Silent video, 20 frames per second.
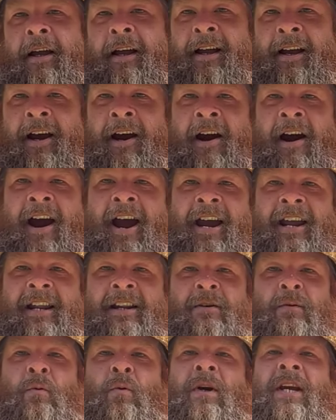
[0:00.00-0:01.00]
Hi,
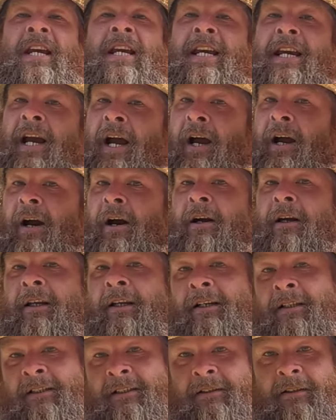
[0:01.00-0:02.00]
we are
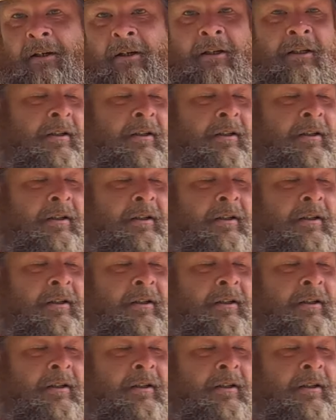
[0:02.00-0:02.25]
gonna start